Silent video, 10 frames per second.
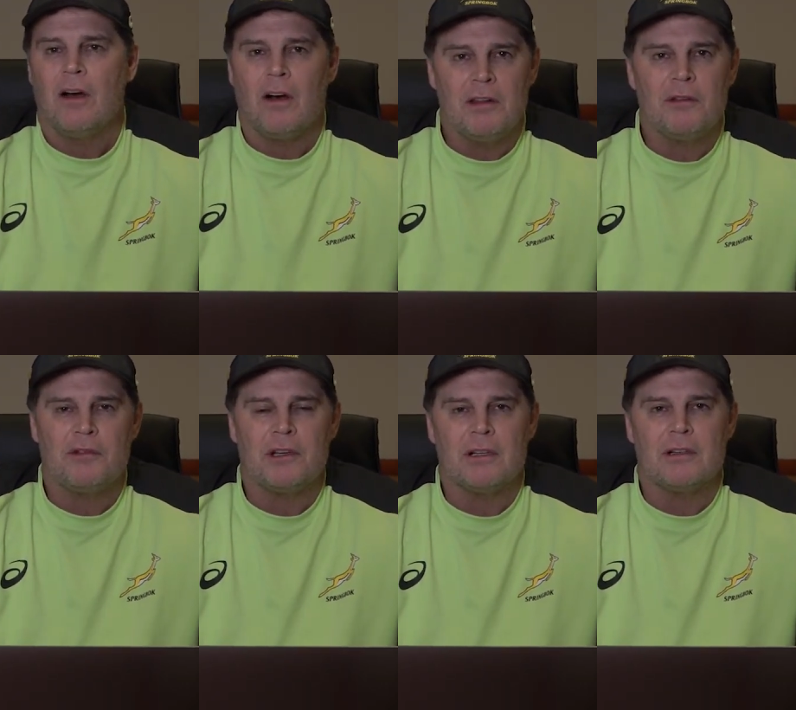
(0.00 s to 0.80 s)
on the
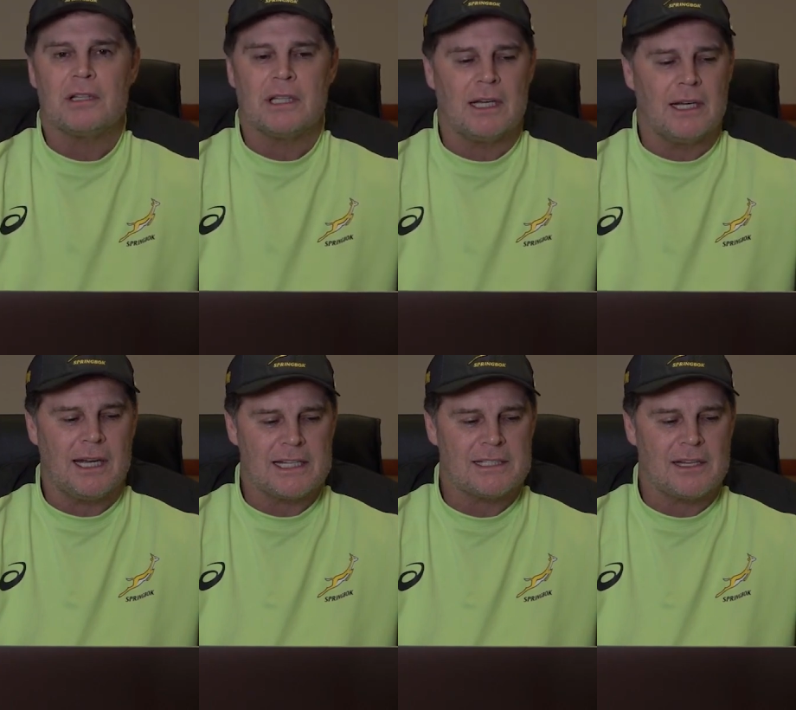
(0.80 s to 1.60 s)
field
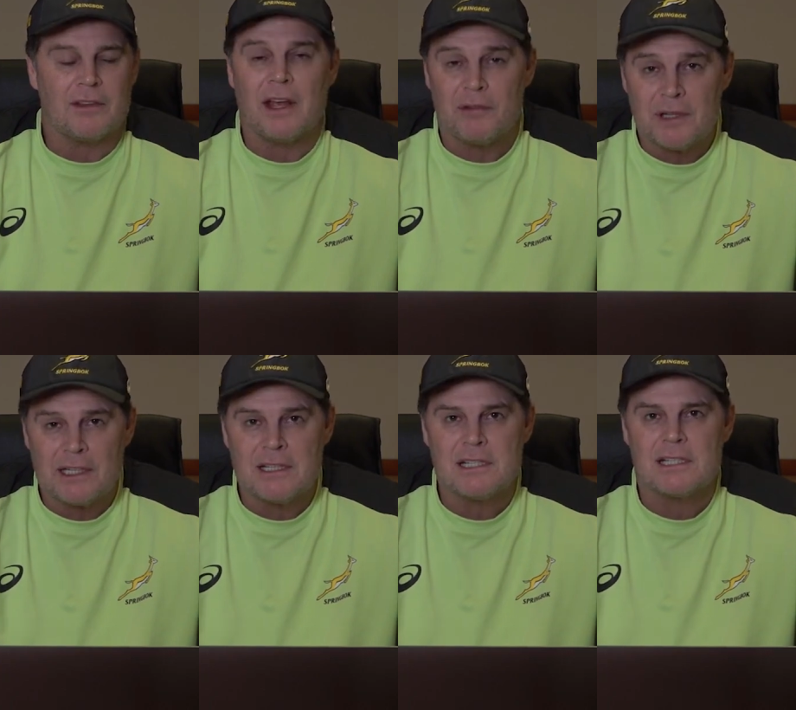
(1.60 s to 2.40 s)
as South
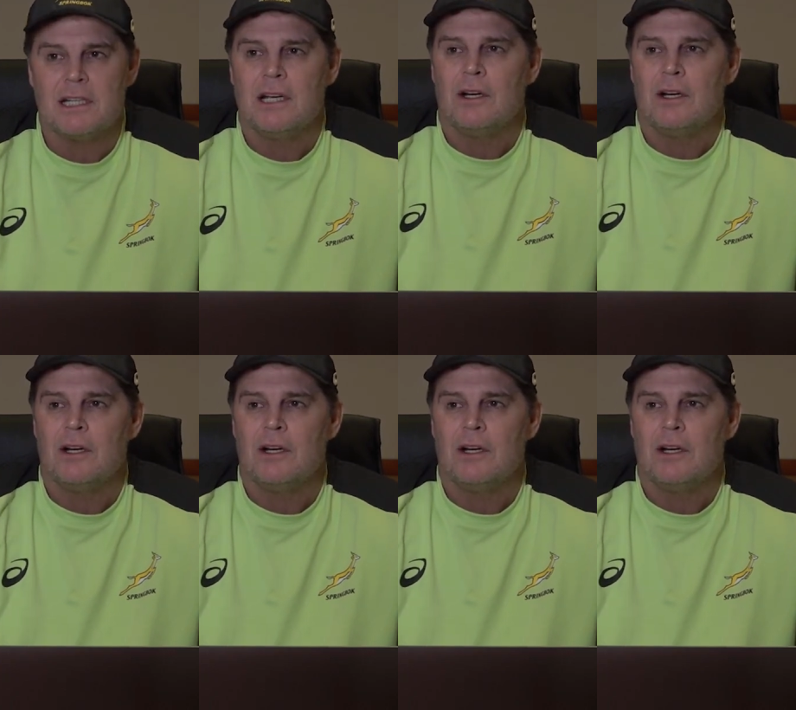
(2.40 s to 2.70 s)
Africans.